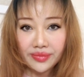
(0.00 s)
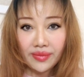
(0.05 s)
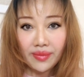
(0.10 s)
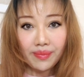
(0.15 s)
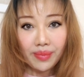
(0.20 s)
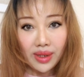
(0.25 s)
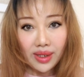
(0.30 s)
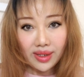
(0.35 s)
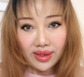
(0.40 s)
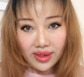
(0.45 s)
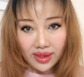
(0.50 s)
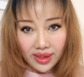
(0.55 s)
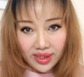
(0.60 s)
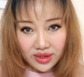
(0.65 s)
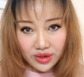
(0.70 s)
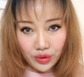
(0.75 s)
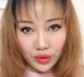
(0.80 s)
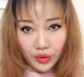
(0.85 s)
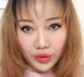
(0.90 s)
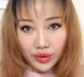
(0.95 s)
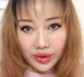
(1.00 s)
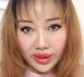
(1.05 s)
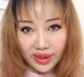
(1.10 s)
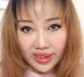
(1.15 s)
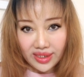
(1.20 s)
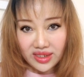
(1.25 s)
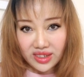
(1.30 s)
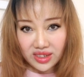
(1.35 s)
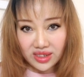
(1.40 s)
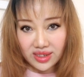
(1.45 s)
But it's
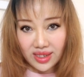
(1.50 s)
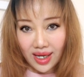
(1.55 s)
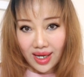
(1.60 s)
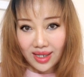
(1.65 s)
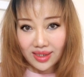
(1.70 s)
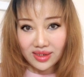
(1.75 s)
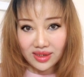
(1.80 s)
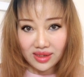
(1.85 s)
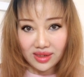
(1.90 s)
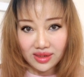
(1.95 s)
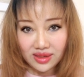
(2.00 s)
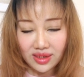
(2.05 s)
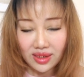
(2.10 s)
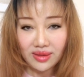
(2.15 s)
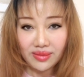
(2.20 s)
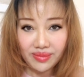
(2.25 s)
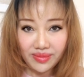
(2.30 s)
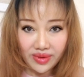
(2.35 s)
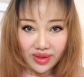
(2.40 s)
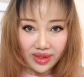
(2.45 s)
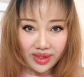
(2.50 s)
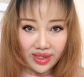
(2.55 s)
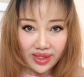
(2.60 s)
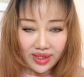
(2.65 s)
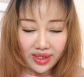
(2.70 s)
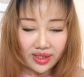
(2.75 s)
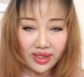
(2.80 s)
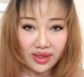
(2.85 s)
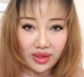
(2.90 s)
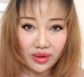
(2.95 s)
already started
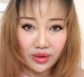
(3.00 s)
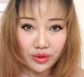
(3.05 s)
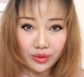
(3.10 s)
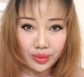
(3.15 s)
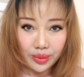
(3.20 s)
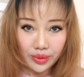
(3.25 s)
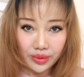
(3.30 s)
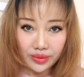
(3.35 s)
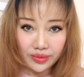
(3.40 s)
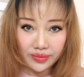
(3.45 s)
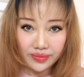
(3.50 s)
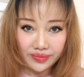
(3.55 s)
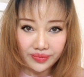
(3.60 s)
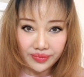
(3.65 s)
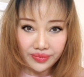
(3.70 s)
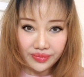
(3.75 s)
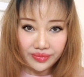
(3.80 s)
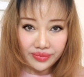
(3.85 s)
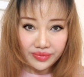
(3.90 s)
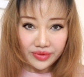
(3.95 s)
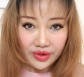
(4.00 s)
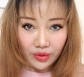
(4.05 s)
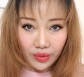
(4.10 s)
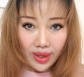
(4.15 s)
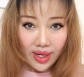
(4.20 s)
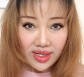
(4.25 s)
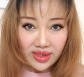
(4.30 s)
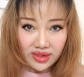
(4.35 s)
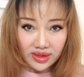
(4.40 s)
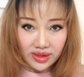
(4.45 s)
the global
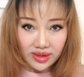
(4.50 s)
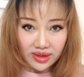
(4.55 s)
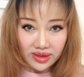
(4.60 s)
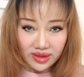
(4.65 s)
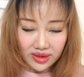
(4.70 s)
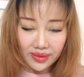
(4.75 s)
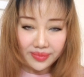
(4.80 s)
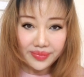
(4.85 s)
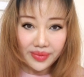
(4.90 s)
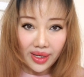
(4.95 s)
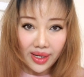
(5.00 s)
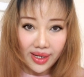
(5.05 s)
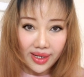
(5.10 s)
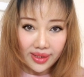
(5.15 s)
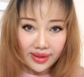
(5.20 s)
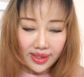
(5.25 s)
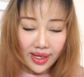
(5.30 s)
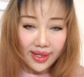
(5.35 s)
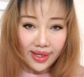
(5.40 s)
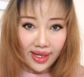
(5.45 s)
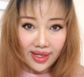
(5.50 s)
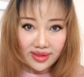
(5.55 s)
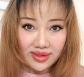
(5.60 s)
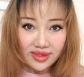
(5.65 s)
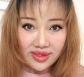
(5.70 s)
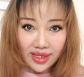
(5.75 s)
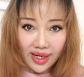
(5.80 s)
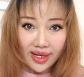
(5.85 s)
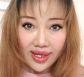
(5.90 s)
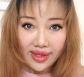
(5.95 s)
crisis. I can
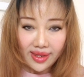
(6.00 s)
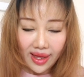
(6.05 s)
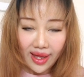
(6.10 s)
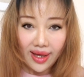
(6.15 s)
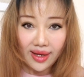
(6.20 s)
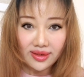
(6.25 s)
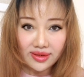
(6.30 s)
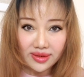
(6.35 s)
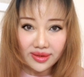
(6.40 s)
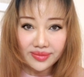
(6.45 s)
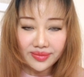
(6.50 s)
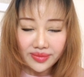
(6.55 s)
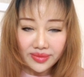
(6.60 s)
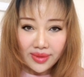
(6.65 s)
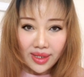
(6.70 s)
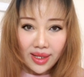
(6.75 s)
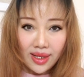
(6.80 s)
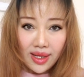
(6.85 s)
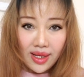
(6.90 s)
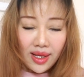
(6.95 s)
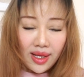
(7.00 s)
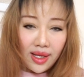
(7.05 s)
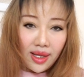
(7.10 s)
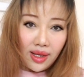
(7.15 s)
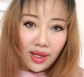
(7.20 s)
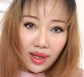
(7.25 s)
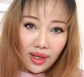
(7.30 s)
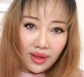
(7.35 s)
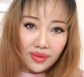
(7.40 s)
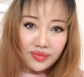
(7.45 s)
say that.
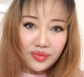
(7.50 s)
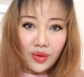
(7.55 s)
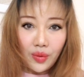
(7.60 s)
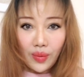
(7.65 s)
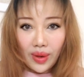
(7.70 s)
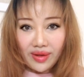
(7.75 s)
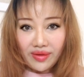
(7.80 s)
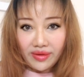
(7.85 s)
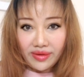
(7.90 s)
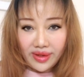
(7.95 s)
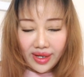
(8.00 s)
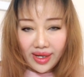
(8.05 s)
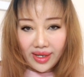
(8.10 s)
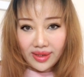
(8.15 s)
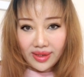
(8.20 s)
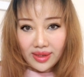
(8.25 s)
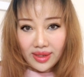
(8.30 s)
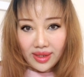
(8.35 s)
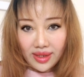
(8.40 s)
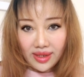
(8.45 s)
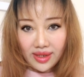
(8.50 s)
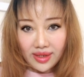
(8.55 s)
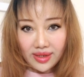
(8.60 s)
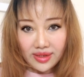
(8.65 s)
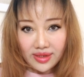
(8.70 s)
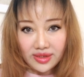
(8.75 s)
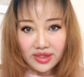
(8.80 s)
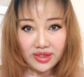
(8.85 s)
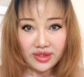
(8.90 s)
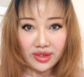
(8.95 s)
One thing
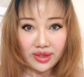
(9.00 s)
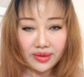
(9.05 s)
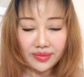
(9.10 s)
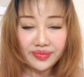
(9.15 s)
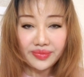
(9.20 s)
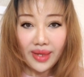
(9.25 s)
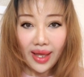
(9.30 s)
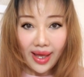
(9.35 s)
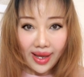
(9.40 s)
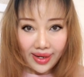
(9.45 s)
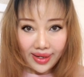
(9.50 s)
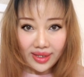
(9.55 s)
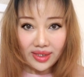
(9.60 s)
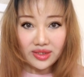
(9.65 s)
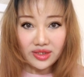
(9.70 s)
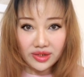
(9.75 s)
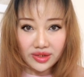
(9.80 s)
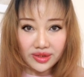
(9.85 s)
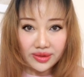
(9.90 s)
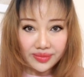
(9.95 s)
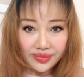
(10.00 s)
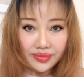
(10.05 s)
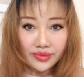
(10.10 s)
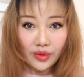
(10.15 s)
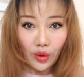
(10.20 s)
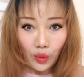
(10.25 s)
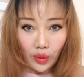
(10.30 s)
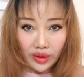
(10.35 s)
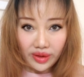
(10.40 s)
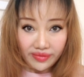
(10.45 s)
is at least
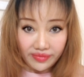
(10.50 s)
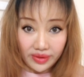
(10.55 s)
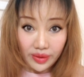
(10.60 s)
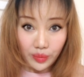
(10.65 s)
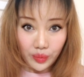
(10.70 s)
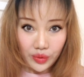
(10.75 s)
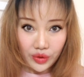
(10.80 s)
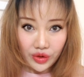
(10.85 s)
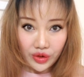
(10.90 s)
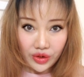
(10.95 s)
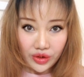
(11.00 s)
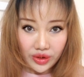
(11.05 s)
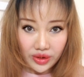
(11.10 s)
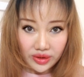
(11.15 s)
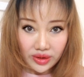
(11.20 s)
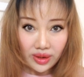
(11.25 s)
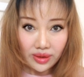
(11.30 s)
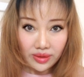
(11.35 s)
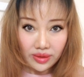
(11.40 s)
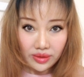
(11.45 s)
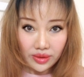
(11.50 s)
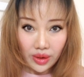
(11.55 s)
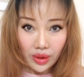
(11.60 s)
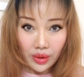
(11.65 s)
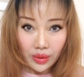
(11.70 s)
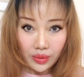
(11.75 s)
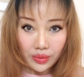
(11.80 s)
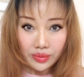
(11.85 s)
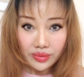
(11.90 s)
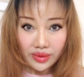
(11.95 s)
all over the world
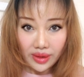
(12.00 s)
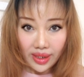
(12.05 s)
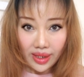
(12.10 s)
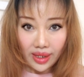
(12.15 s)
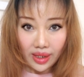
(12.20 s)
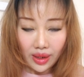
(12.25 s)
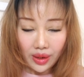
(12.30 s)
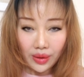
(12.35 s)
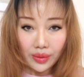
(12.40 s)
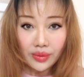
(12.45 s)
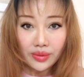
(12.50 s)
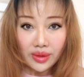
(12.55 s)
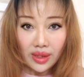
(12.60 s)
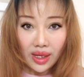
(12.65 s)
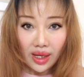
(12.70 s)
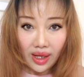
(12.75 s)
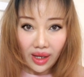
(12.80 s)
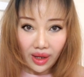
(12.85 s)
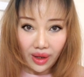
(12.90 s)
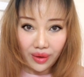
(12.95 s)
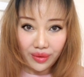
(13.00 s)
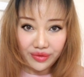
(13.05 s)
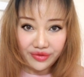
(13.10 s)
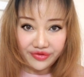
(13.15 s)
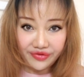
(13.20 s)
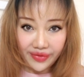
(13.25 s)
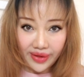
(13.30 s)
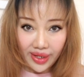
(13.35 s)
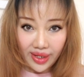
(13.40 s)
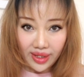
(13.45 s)
know now how
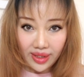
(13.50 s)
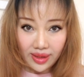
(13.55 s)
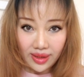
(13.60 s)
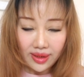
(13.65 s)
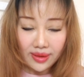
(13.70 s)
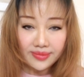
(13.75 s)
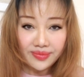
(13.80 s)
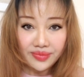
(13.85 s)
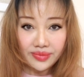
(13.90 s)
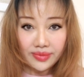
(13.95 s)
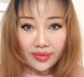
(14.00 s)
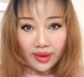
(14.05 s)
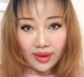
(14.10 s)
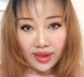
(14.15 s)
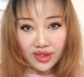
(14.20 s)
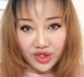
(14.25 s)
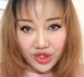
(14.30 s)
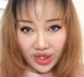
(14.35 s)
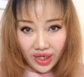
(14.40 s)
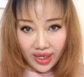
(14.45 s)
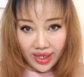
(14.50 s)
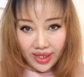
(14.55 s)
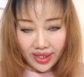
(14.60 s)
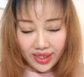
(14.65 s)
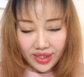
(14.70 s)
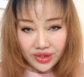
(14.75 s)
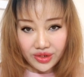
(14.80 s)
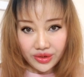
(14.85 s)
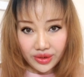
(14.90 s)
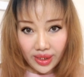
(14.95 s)
fake the
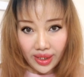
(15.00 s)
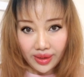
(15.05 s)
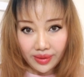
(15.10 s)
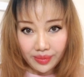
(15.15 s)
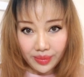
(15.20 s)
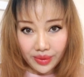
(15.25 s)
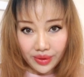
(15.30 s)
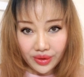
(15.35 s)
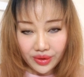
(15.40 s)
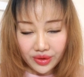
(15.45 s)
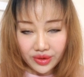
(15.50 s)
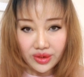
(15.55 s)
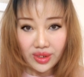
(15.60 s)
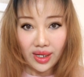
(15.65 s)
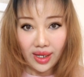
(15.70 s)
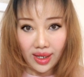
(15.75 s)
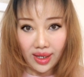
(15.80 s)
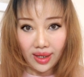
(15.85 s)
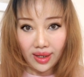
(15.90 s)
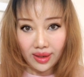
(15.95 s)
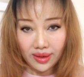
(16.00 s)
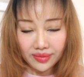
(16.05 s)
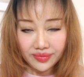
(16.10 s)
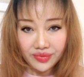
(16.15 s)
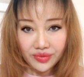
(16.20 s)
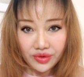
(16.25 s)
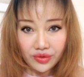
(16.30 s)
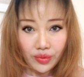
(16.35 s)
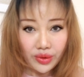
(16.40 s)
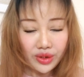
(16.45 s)
Chinese numbers are.
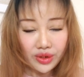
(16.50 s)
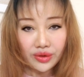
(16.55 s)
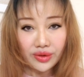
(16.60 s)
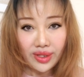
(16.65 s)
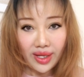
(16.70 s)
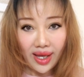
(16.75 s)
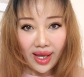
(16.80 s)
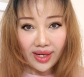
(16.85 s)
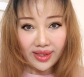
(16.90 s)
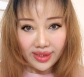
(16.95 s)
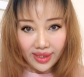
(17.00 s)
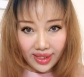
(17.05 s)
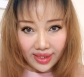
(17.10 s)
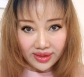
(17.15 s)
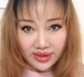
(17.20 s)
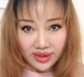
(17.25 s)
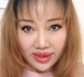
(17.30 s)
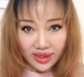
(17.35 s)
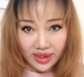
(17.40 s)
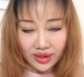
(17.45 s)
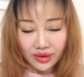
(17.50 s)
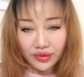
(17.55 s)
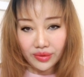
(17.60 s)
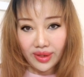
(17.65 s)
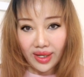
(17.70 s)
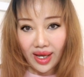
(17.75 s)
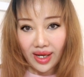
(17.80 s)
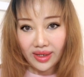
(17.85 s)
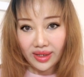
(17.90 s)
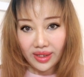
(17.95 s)
When you look at Italy, look
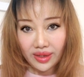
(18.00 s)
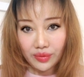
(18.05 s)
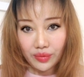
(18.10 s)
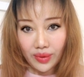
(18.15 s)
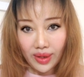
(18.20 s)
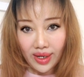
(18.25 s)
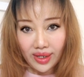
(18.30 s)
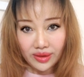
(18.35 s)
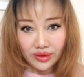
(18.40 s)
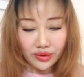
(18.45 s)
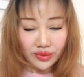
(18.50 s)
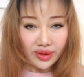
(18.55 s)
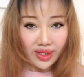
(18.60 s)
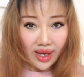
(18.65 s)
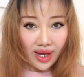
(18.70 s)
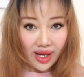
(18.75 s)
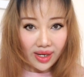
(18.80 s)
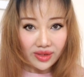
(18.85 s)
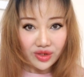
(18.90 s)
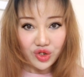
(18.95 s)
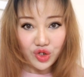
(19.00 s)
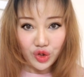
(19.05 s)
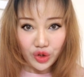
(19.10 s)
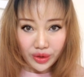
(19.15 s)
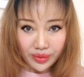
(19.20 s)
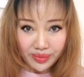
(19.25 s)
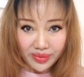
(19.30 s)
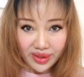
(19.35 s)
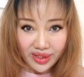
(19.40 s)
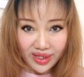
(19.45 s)
at Iran, look at
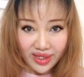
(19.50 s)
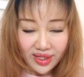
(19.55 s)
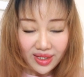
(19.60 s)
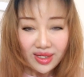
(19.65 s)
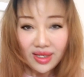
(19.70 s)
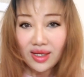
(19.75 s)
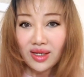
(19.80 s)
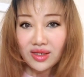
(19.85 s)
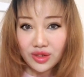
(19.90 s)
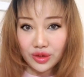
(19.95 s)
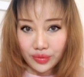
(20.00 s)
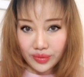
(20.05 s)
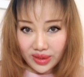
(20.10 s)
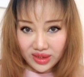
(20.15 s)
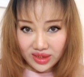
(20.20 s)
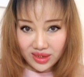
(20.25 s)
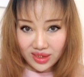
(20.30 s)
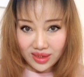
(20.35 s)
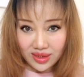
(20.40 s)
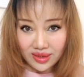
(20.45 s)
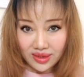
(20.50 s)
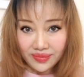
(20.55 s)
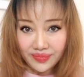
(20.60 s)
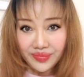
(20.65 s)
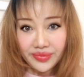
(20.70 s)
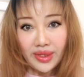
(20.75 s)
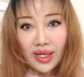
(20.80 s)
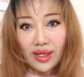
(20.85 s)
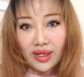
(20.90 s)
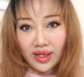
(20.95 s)
Germany,
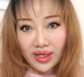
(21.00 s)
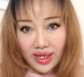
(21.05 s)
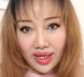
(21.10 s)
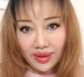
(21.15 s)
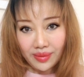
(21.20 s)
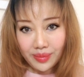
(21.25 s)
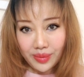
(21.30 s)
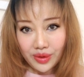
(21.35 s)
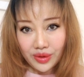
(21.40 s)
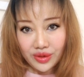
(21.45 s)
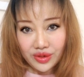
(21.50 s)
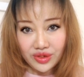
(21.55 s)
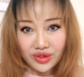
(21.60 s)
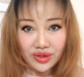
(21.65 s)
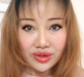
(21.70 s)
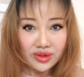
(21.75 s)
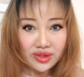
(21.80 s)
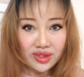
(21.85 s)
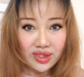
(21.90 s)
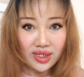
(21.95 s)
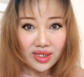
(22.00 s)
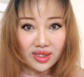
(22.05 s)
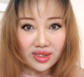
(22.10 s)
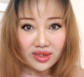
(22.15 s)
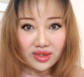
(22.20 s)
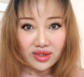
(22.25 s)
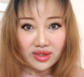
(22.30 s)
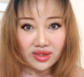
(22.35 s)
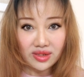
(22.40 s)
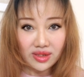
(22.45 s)
Switzerland, the numbers
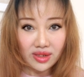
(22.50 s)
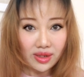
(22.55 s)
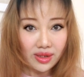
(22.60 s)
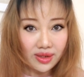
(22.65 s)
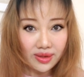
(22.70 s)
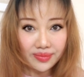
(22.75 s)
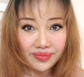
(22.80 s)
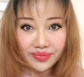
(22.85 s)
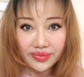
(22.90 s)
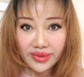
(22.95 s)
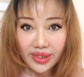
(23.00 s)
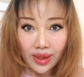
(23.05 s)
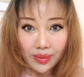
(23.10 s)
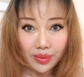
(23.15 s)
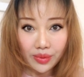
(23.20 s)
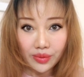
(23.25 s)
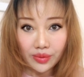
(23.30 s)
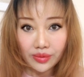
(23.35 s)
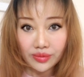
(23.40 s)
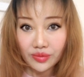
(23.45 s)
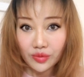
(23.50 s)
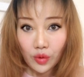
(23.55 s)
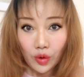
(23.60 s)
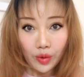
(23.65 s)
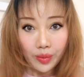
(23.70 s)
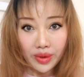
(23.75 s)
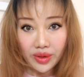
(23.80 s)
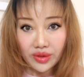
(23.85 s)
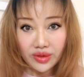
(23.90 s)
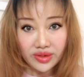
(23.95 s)
just double
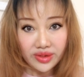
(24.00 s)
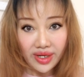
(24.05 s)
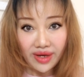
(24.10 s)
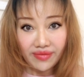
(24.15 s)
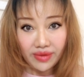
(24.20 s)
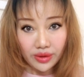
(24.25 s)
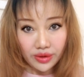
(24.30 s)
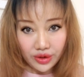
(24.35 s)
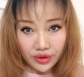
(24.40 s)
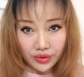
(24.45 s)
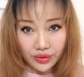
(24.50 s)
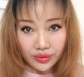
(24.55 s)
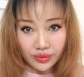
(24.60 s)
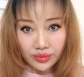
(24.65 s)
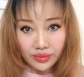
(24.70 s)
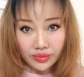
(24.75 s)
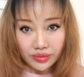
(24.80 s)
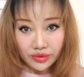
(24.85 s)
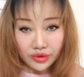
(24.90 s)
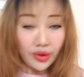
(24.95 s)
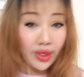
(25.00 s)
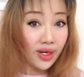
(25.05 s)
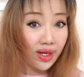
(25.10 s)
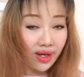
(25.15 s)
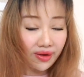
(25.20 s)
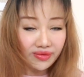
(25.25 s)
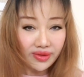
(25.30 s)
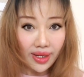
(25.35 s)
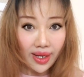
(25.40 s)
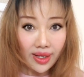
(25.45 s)
almost every two and a
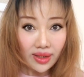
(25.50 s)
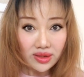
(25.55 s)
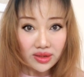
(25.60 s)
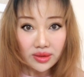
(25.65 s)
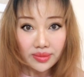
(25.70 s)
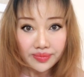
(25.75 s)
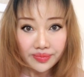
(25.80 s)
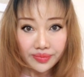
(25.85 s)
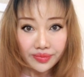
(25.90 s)
half days.